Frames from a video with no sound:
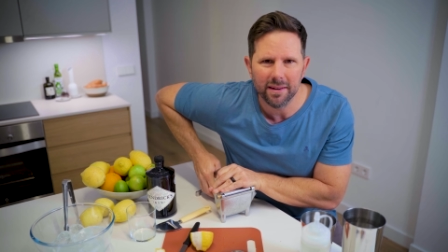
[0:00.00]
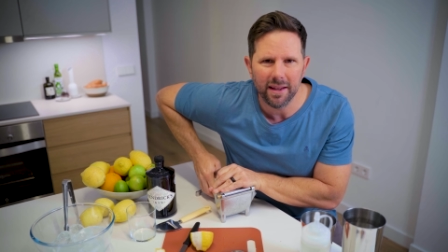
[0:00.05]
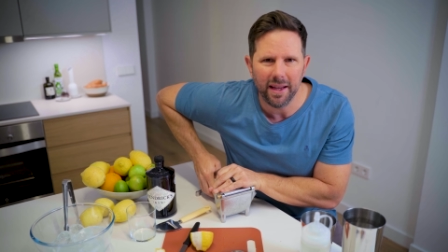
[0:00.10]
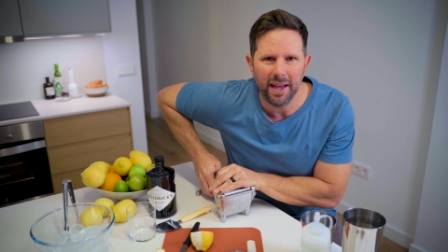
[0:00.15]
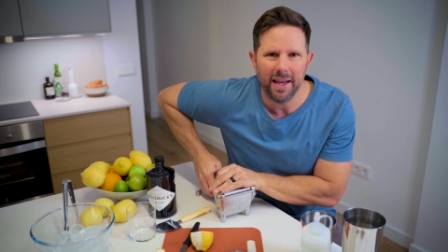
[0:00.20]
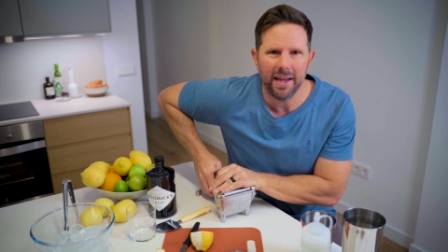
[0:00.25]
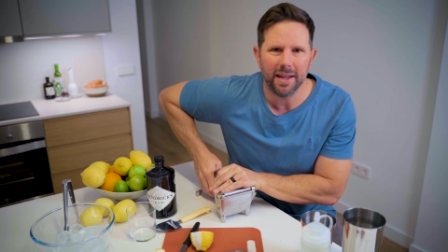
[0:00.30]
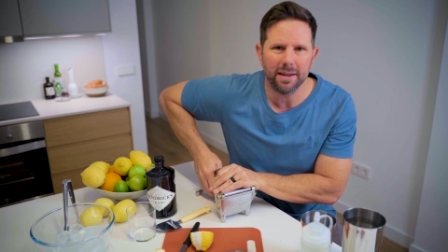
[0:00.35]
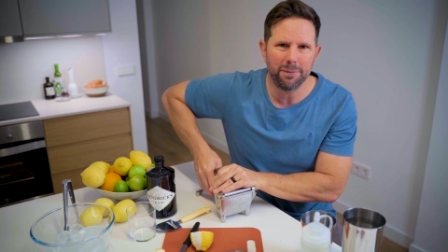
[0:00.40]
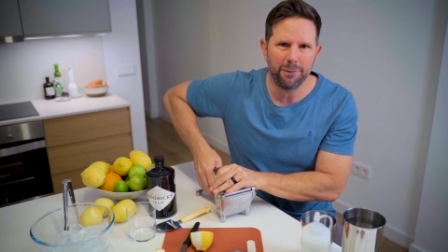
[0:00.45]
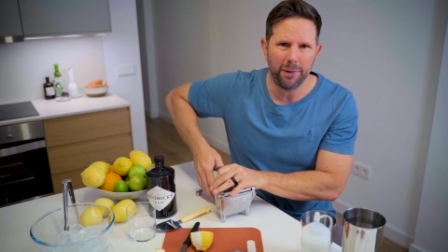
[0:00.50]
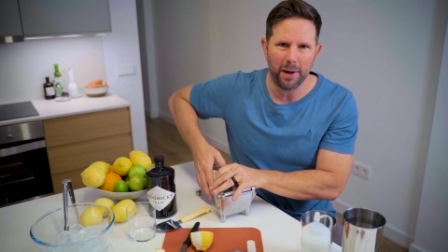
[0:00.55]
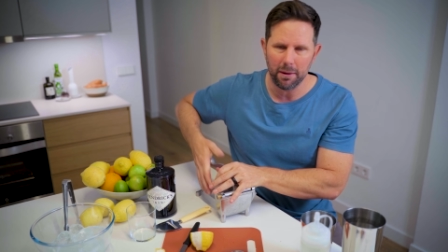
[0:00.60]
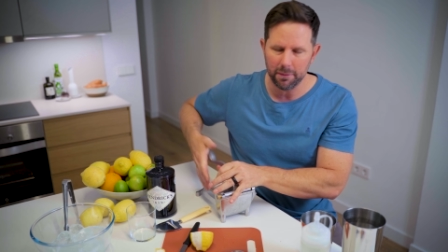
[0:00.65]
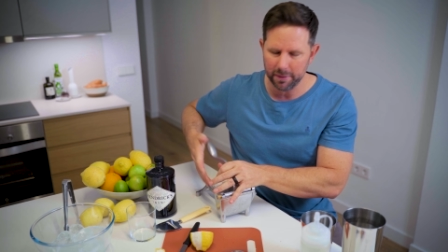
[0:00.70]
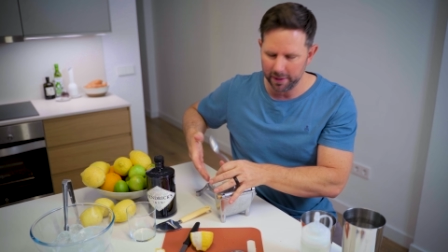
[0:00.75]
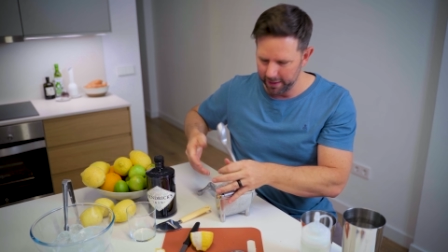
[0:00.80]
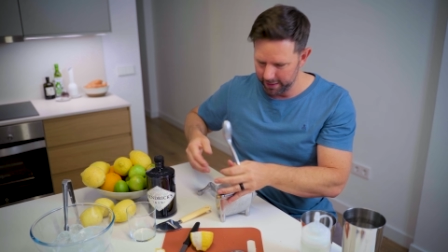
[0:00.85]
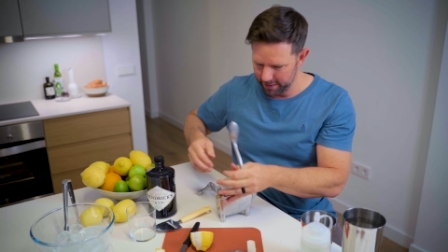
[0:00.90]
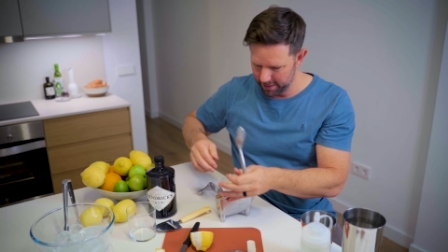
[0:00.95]
aunt
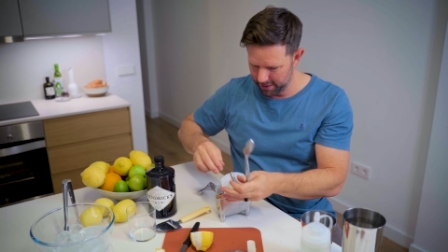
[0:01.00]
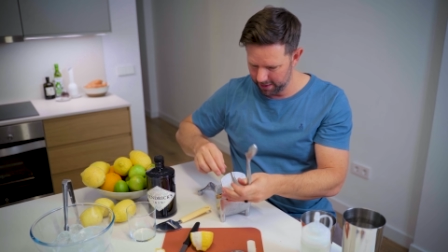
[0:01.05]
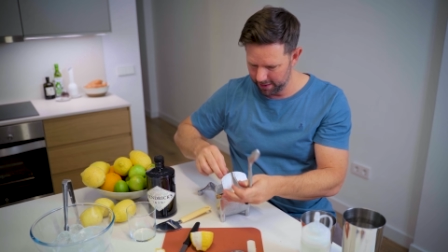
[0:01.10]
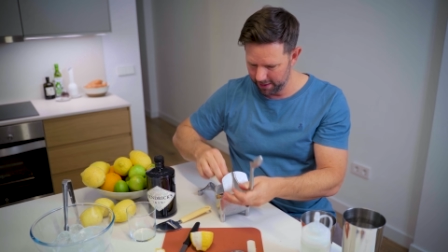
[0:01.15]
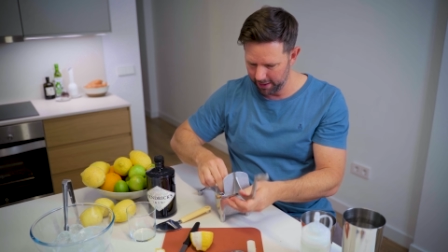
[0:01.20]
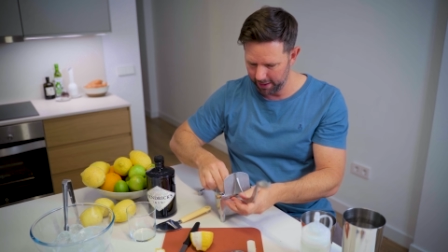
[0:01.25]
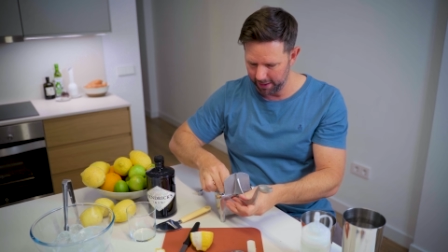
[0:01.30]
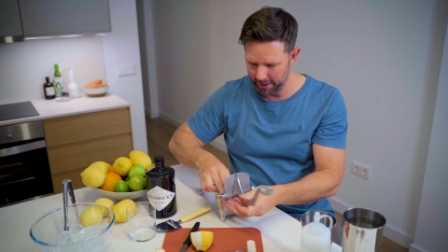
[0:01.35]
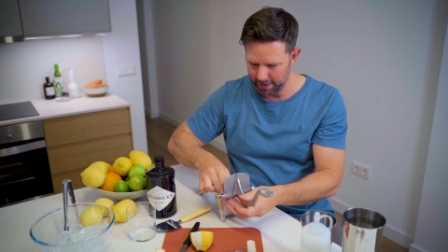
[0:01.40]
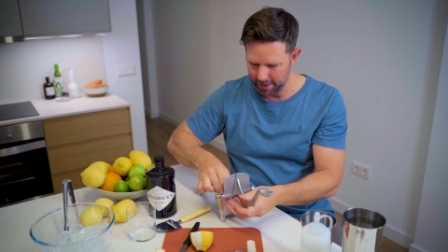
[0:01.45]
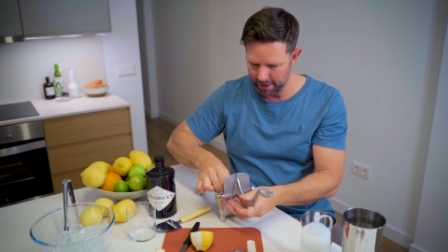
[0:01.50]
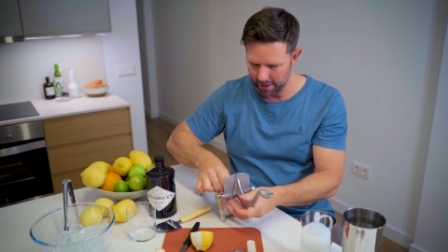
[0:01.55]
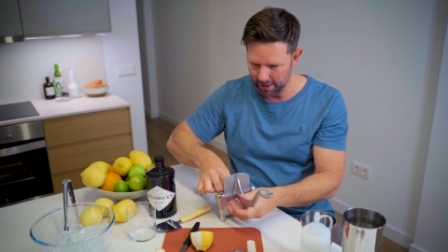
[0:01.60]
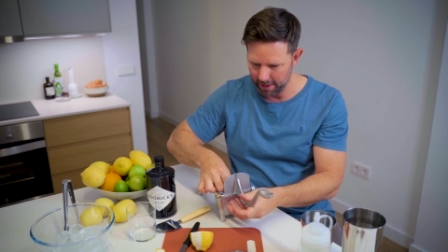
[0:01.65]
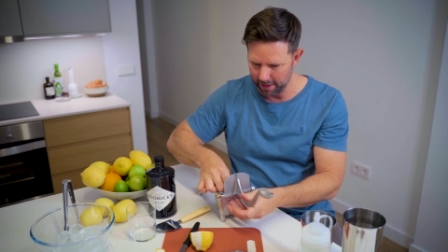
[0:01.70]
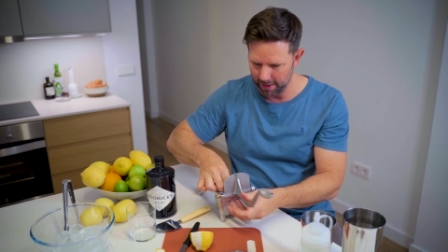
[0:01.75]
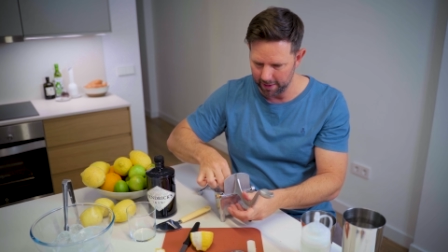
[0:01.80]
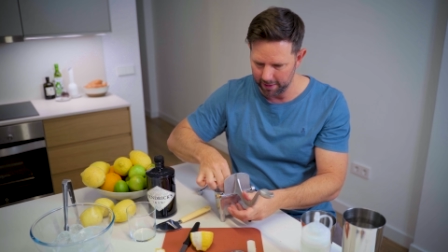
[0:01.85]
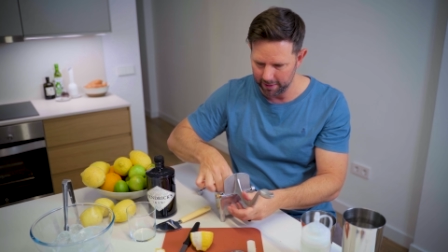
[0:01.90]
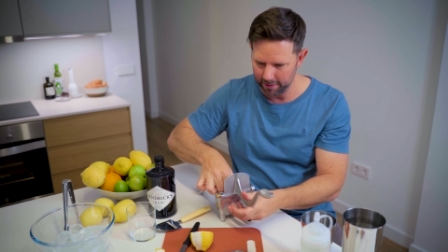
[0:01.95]
found it in
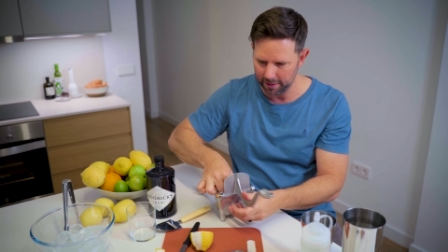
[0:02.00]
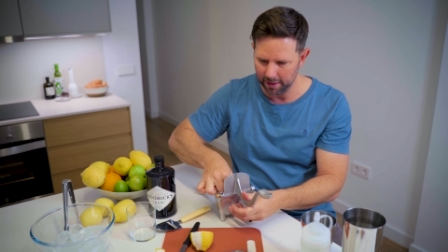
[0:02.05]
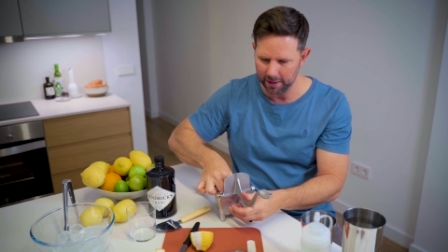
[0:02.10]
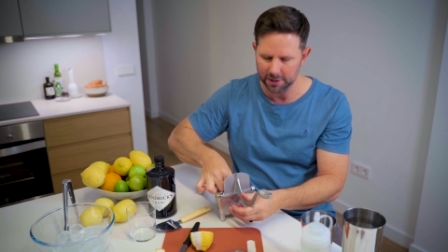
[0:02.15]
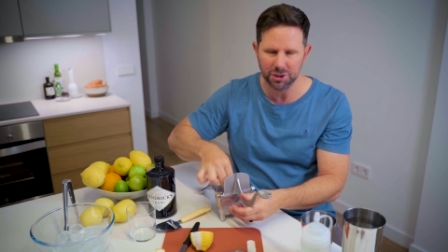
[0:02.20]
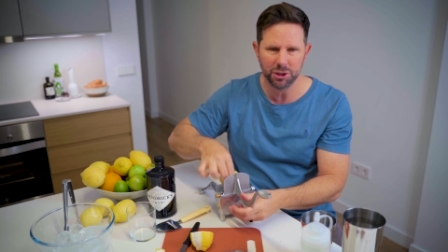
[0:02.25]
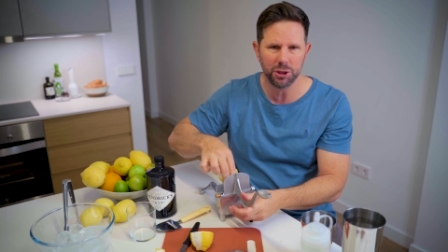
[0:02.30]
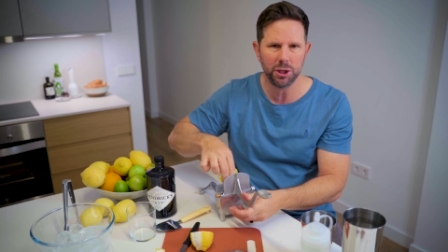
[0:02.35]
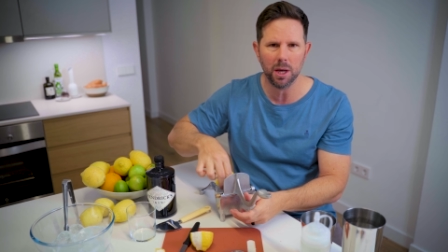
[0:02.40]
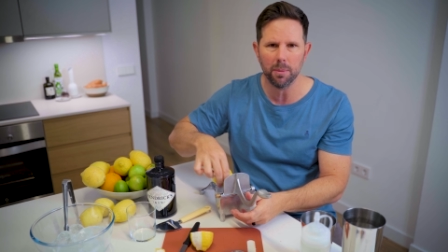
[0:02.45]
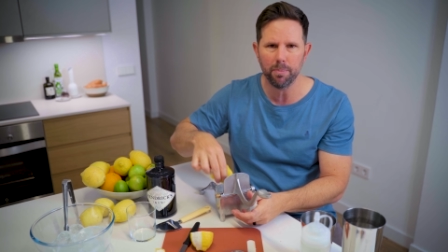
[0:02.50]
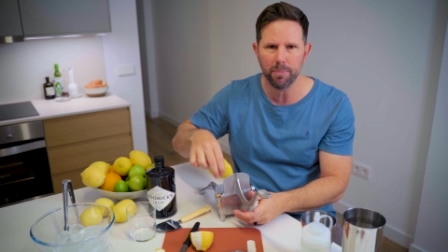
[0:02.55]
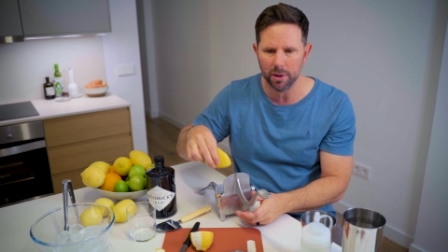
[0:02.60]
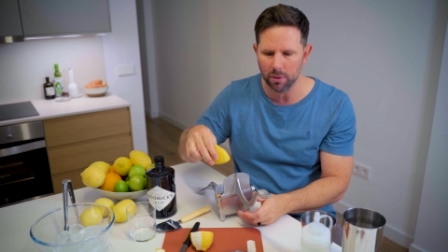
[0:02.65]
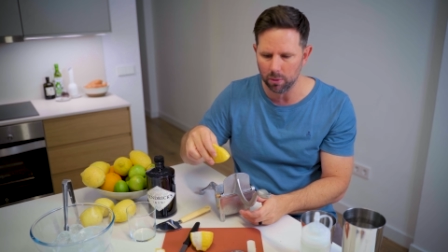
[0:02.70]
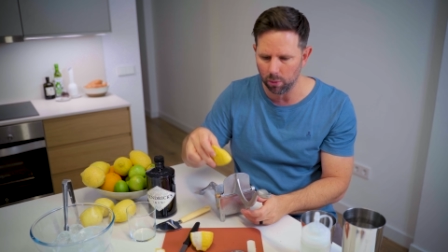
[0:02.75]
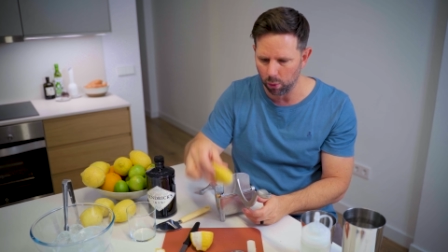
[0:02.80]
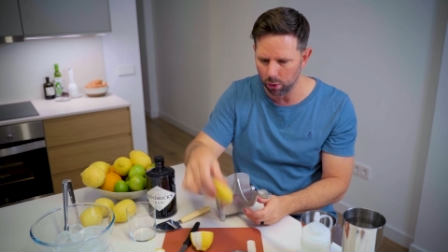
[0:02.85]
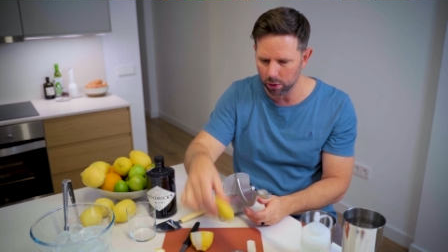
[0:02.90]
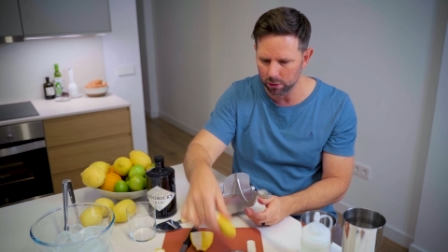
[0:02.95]
a ship
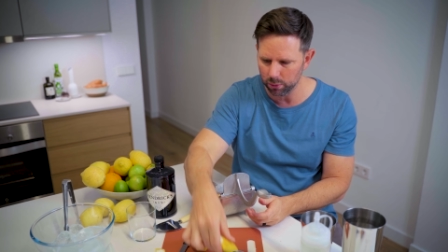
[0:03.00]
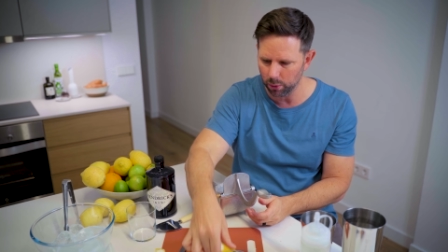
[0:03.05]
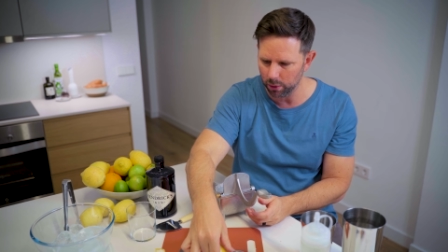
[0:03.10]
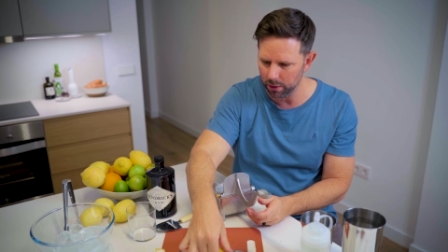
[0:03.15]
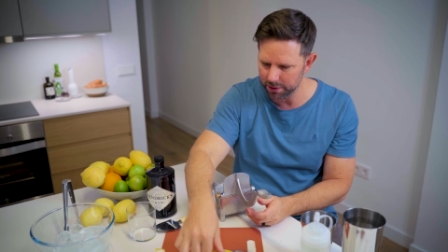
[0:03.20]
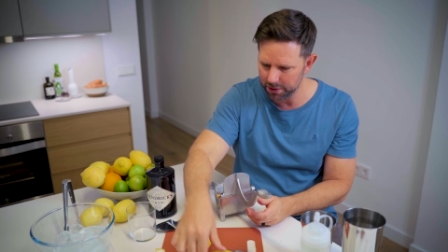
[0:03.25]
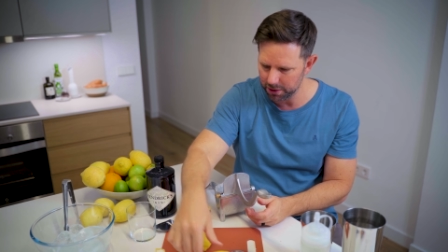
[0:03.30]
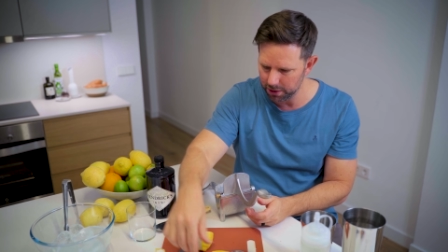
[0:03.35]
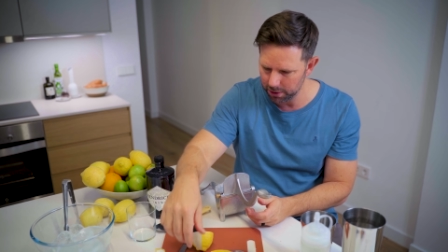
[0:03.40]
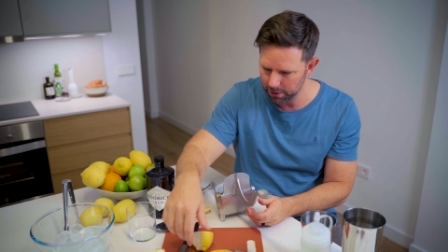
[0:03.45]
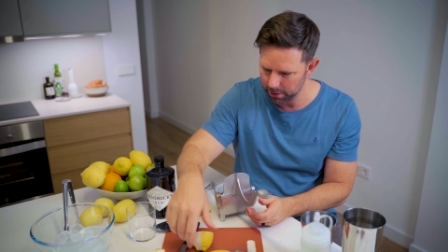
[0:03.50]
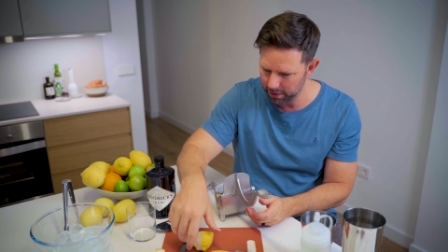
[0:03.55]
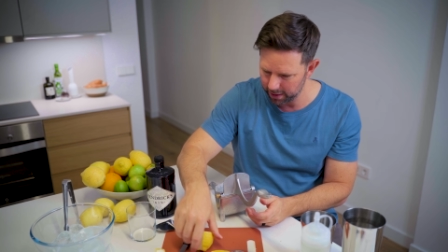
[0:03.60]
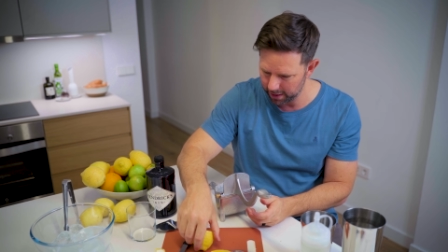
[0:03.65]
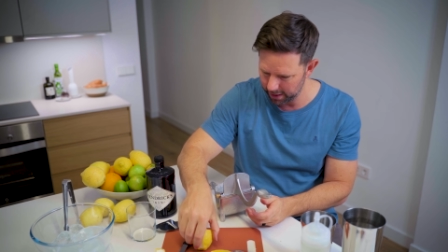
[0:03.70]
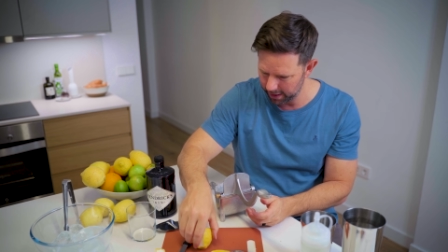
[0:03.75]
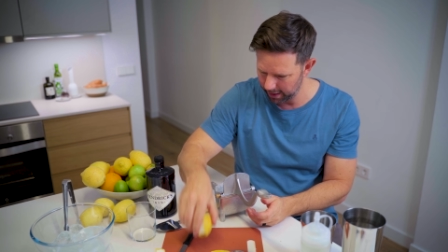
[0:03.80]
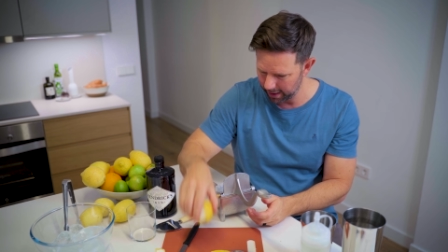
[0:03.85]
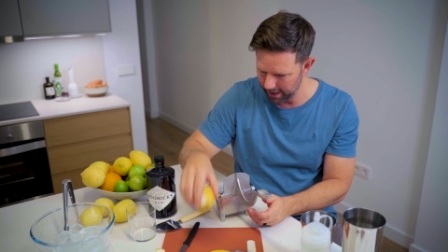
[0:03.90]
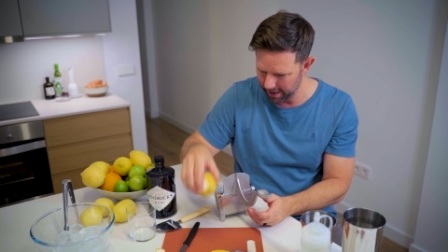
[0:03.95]
in a World War II
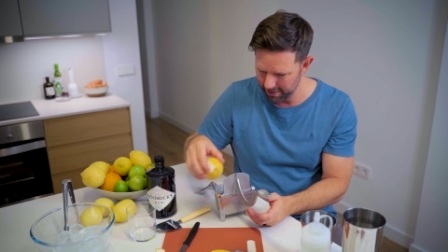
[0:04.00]
thing.